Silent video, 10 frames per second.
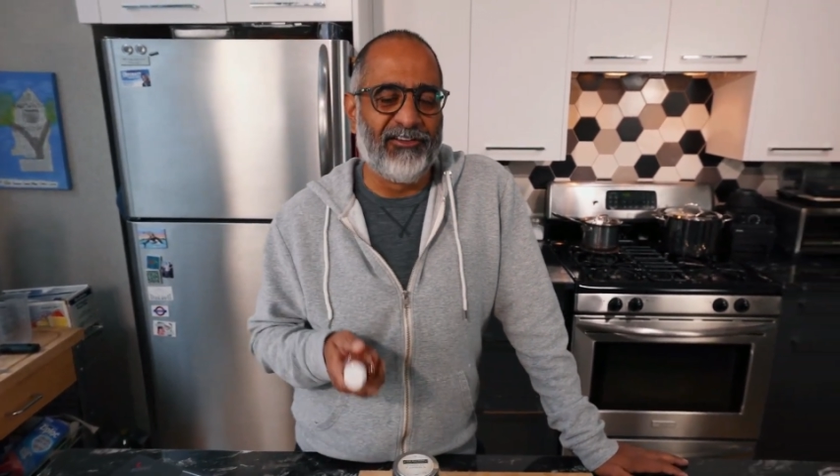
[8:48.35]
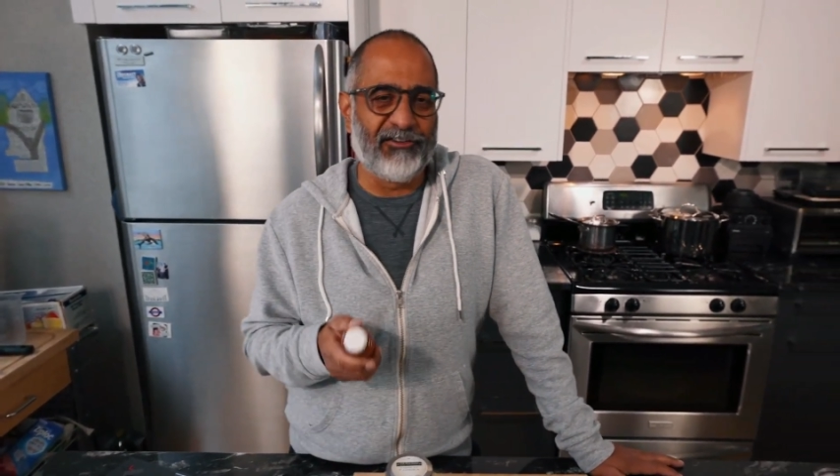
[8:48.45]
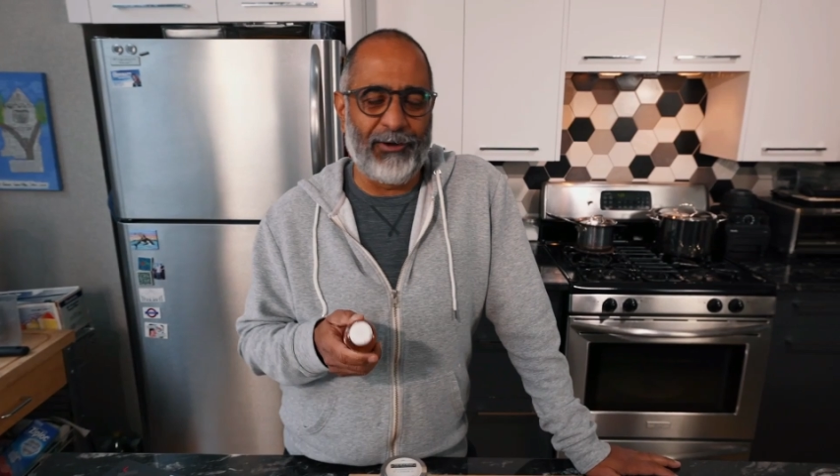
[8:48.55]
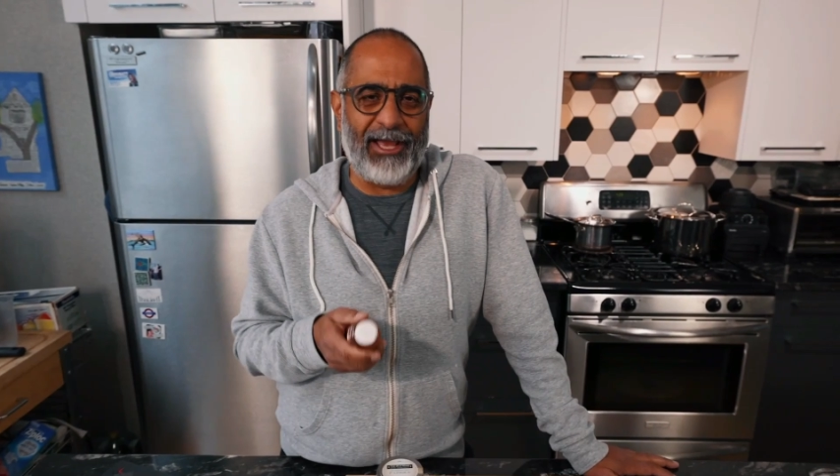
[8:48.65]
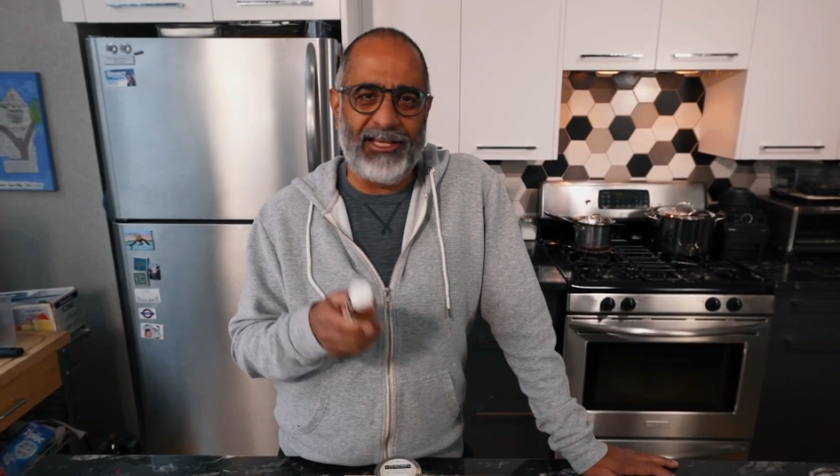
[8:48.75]

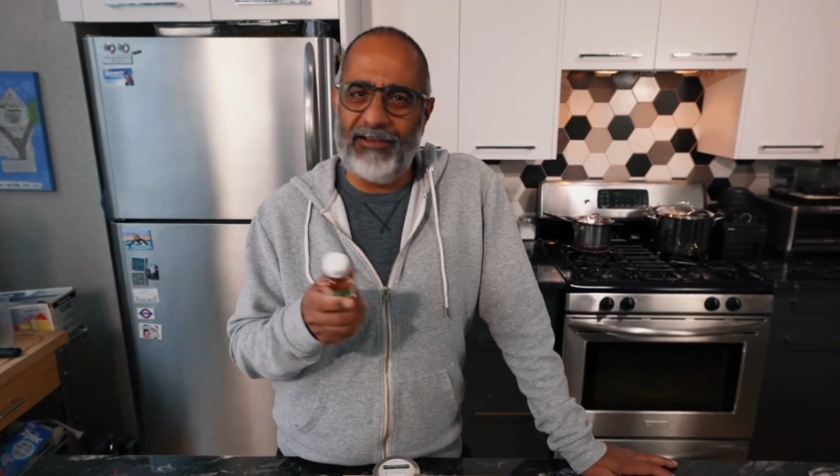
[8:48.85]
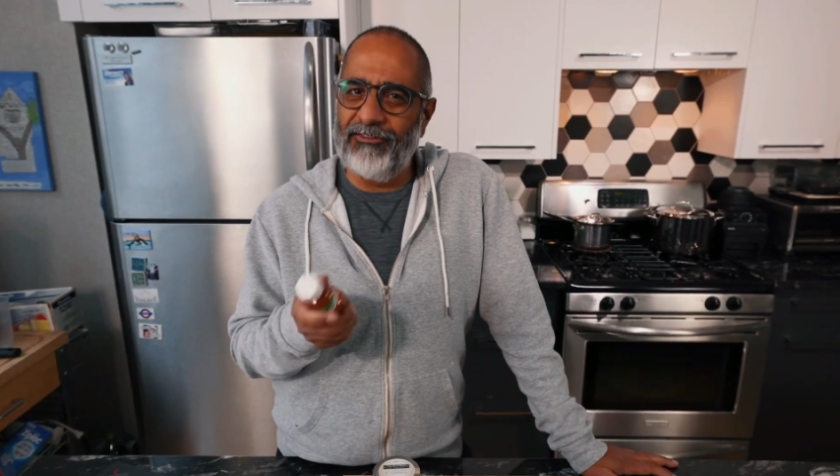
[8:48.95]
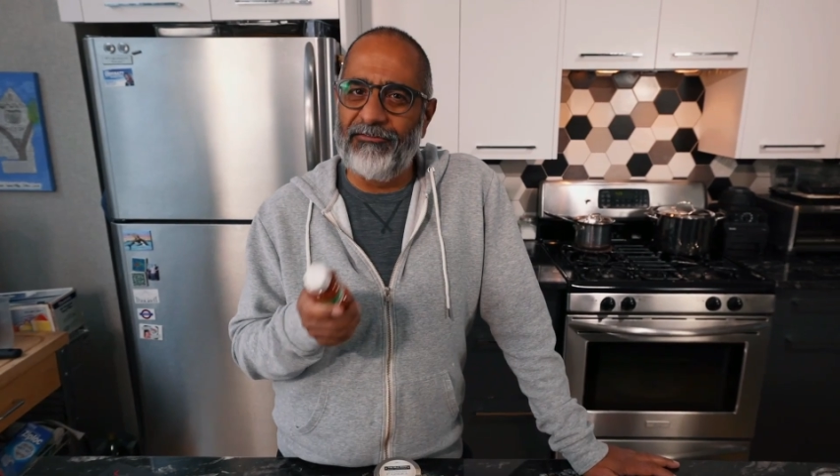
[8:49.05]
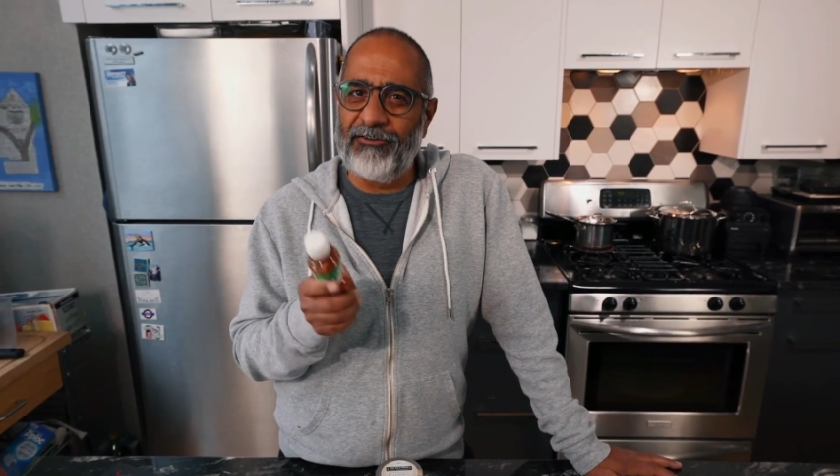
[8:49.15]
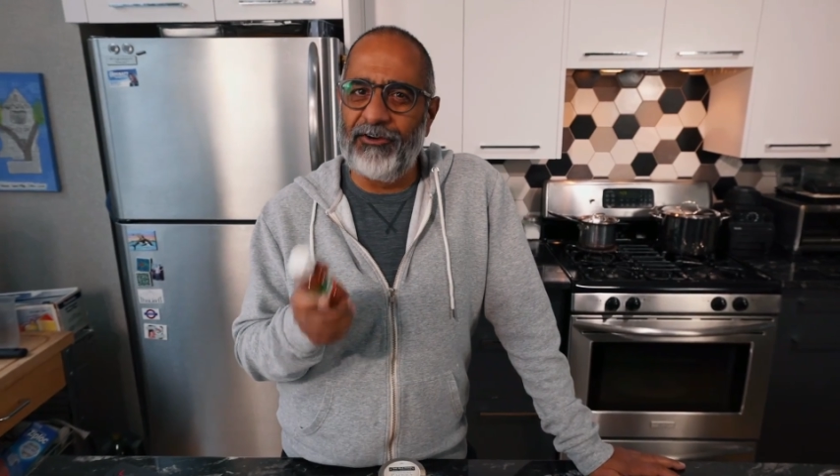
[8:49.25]
So any of
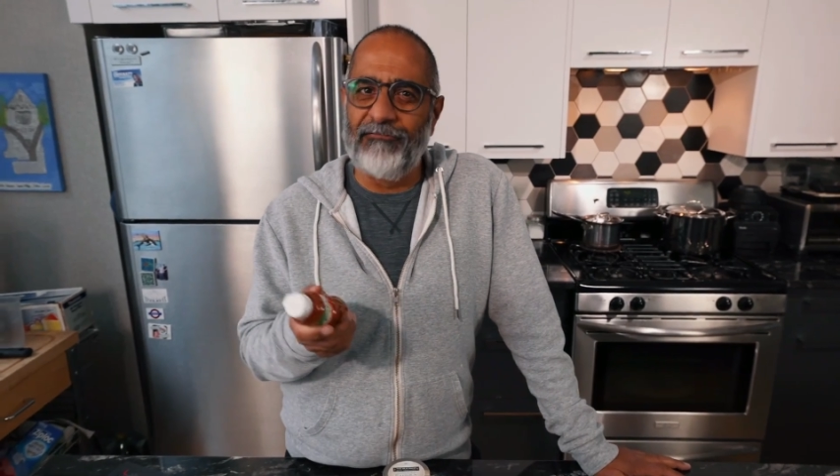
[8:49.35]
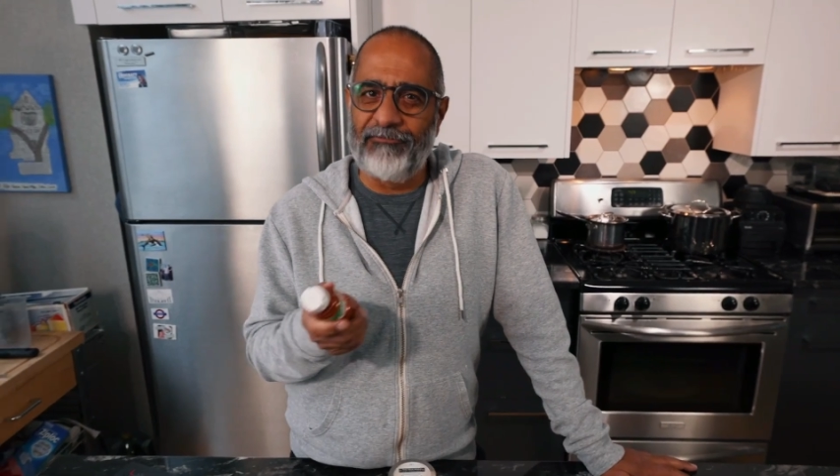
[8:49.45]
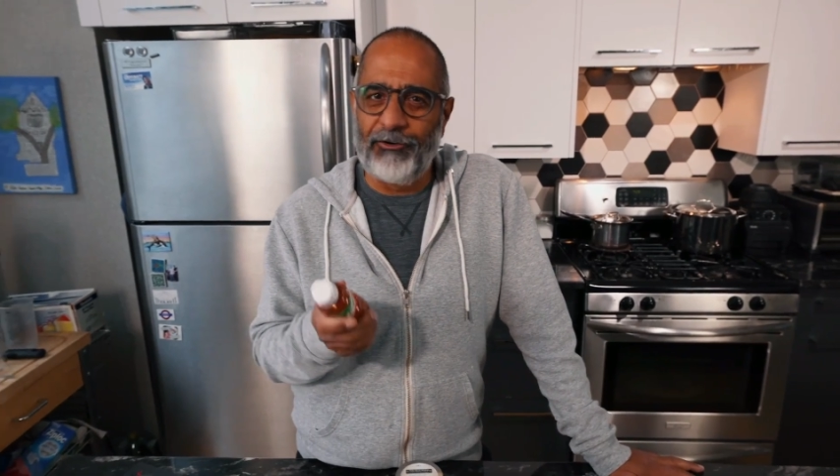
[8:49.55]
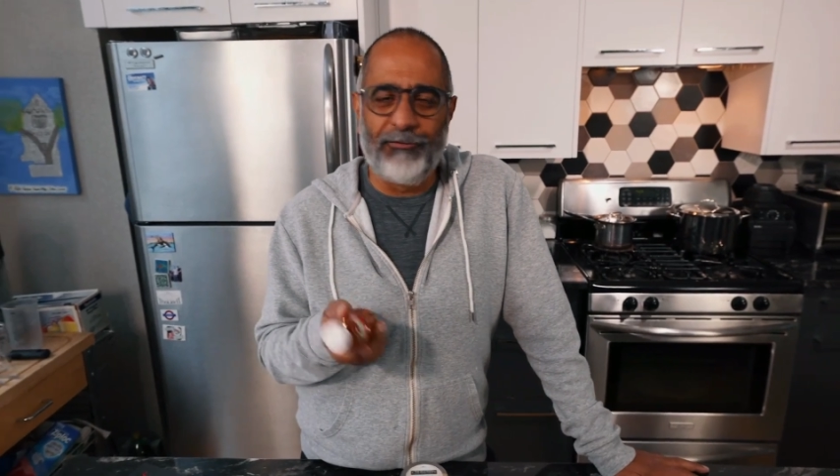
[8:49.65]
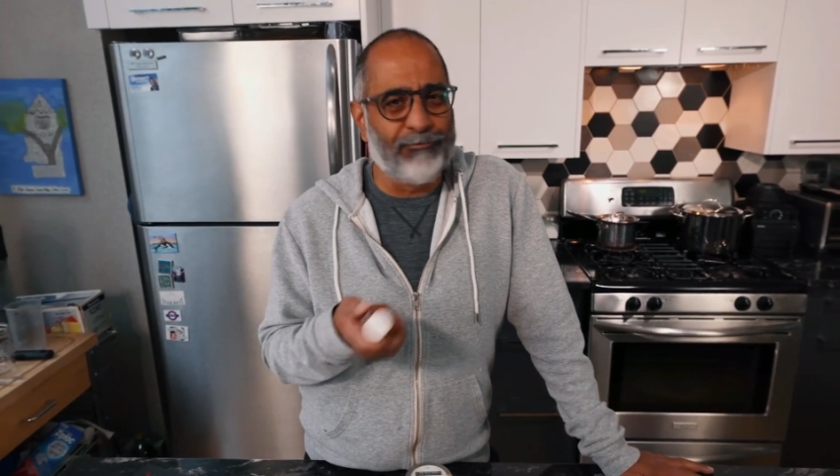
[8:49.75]
the firm
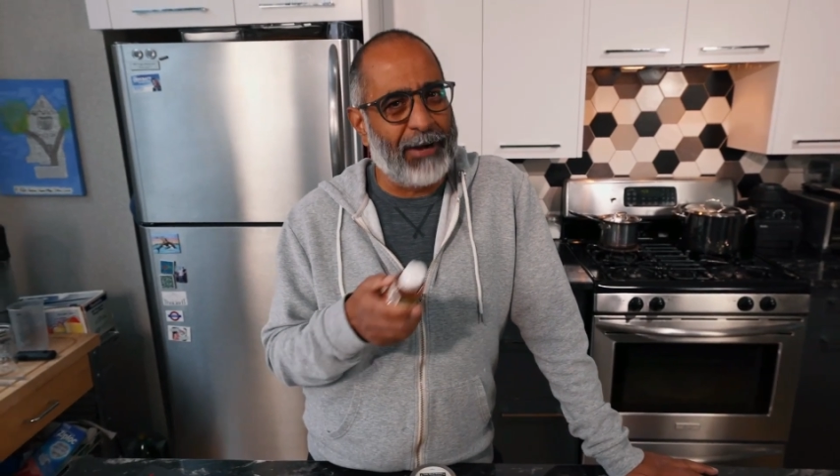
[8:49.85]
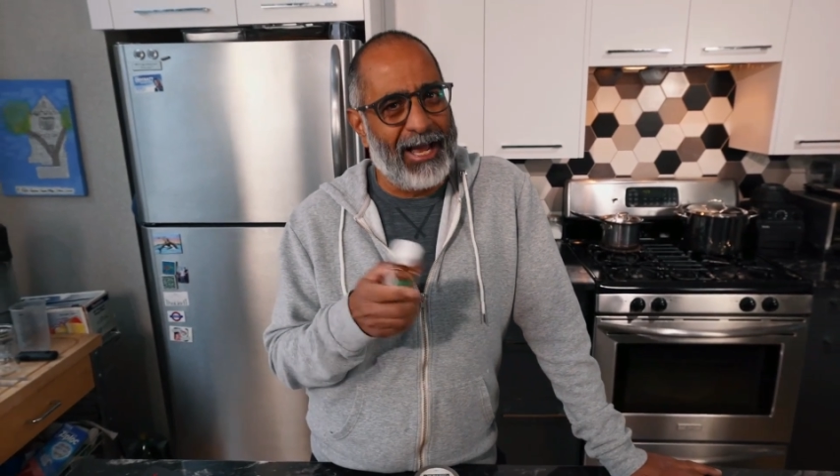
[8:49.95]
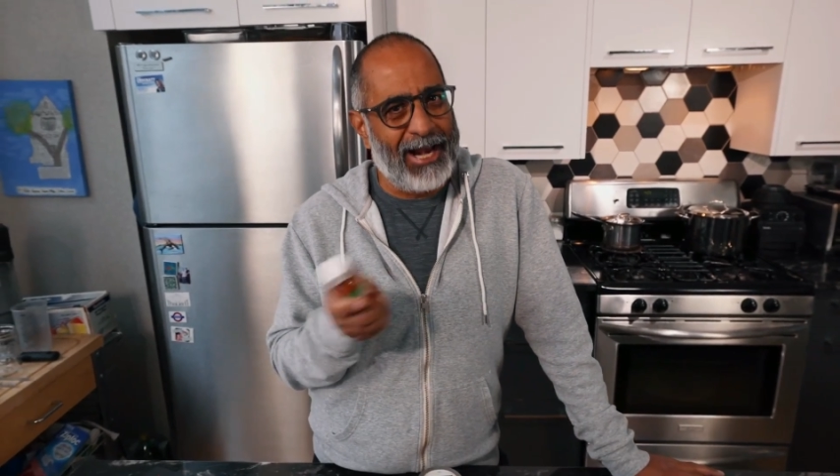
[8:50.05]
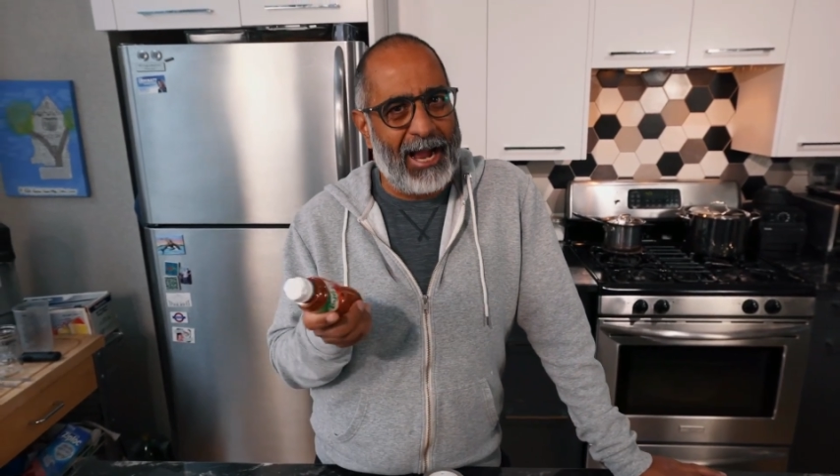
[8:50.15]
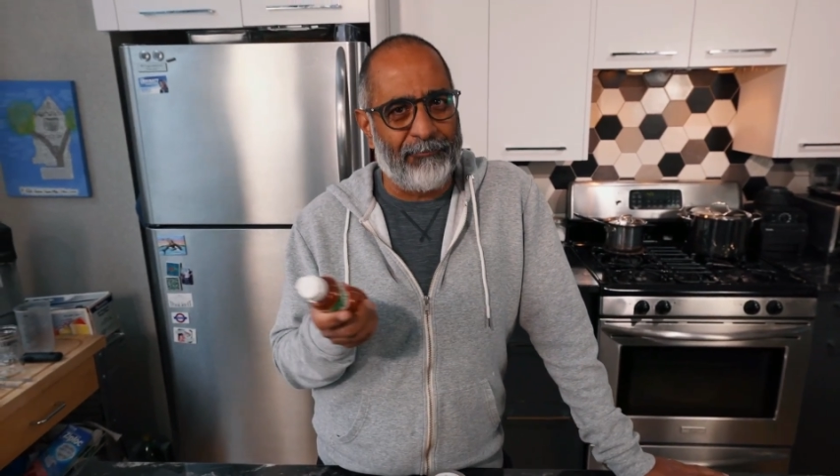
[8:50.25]
fruit,
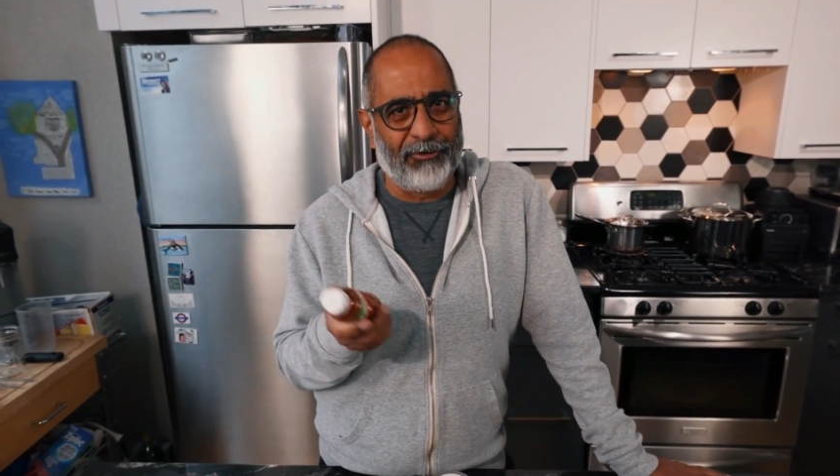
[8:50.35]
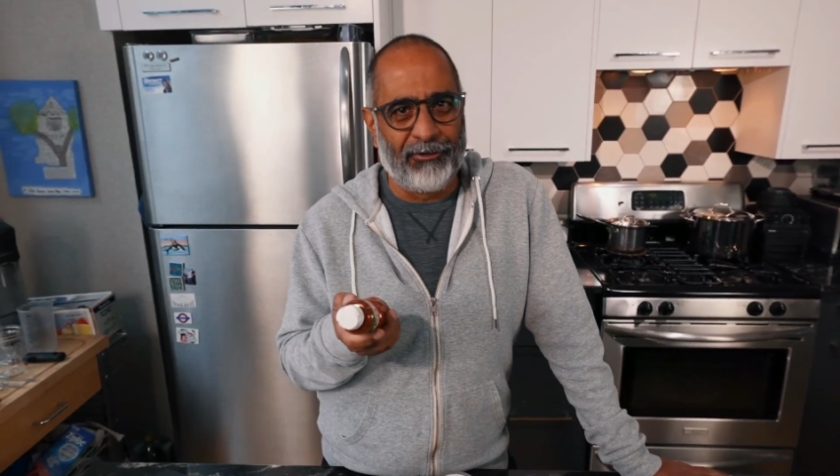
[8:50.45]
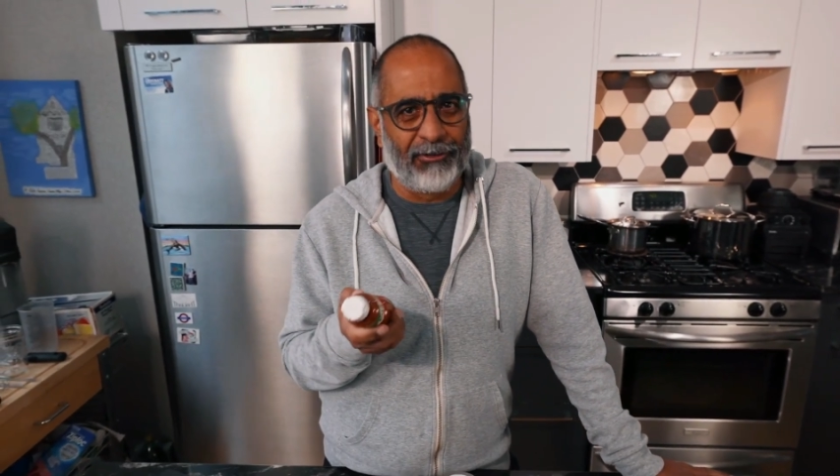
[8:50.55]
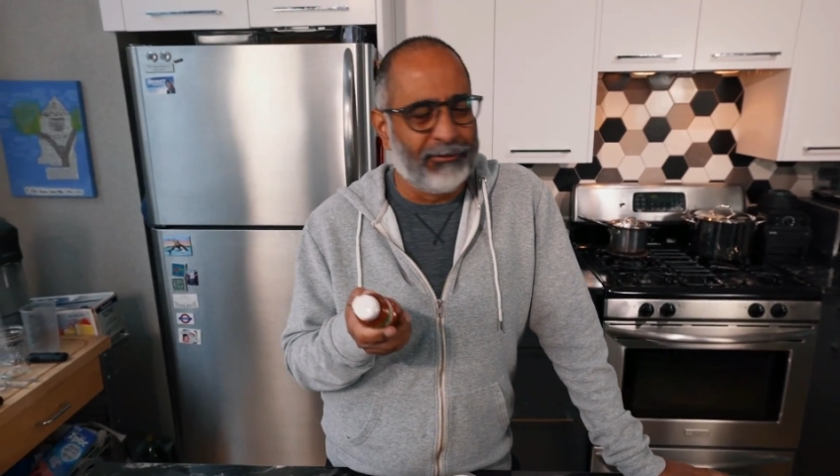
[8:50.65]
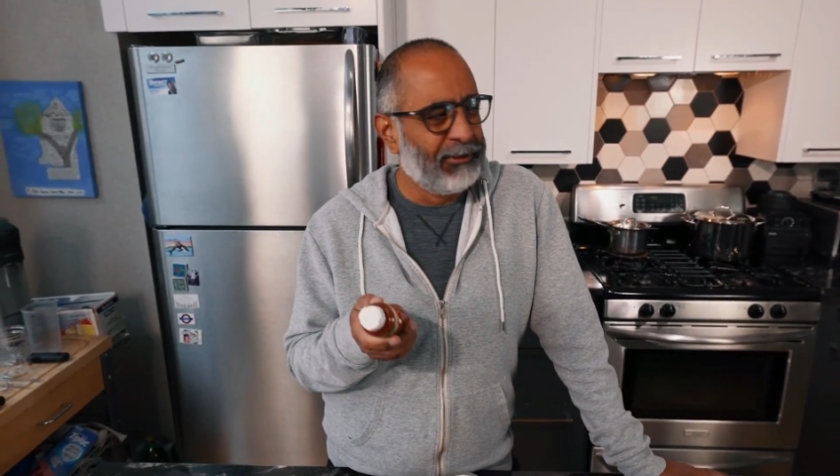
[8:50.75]

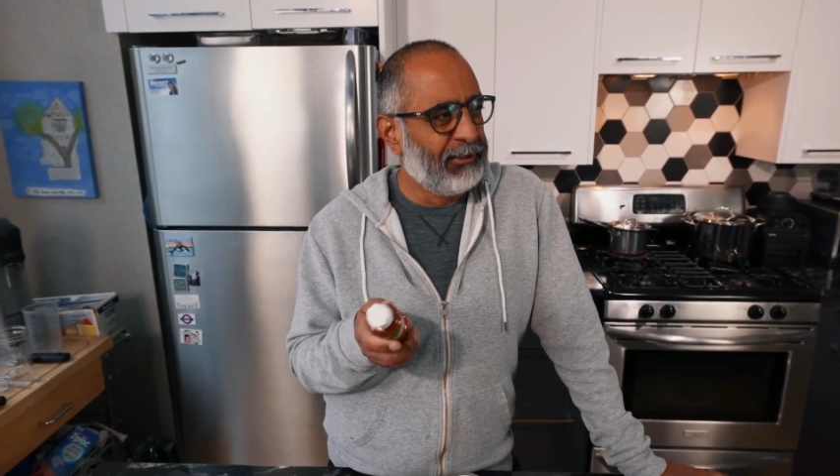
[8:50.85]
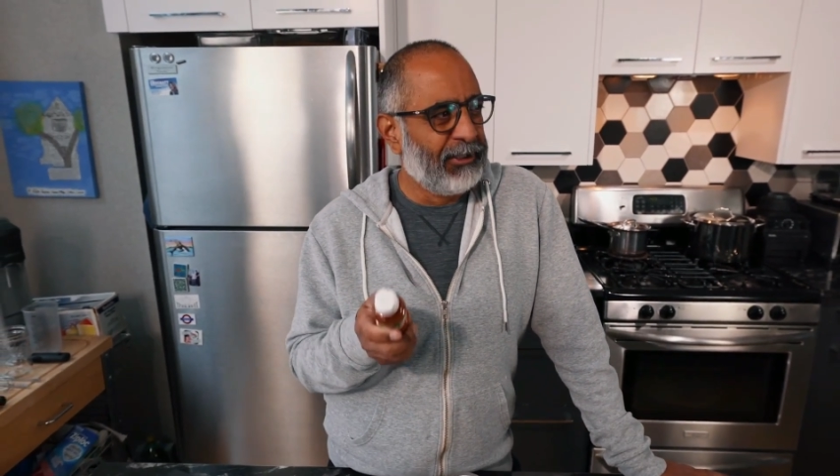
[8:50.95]
pineapple